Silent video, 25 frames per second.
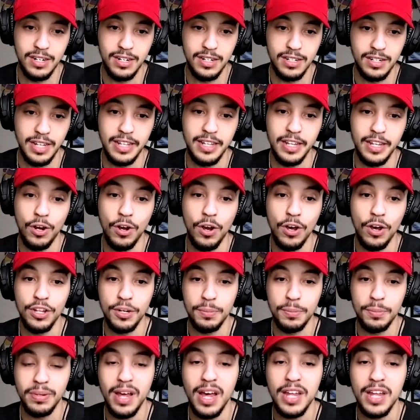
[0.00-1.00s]
Like all their
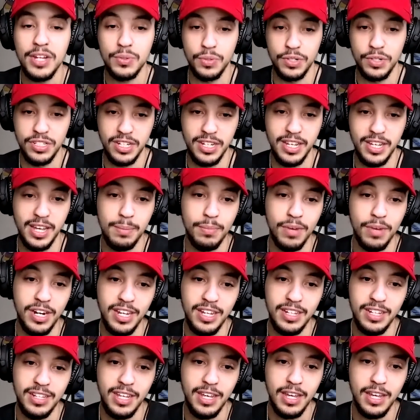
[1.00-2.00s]
plots were to get money
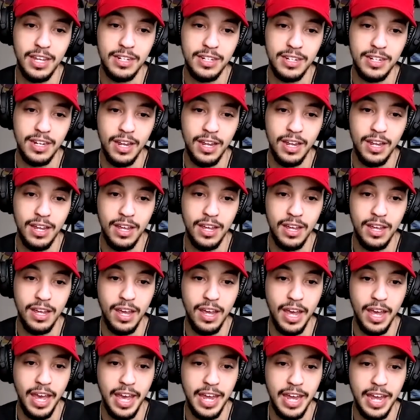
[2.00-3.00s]
in the end.
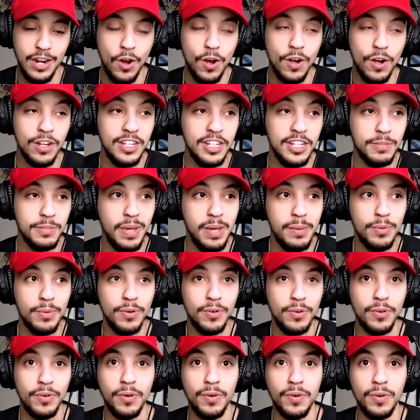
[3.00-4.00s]
And all these
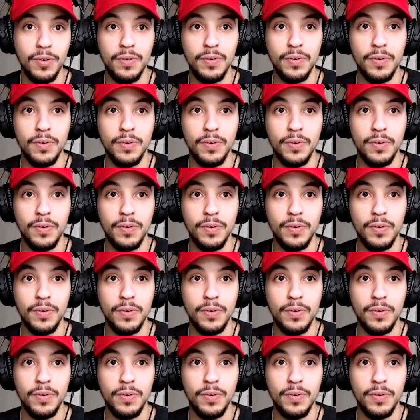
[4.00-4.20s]
people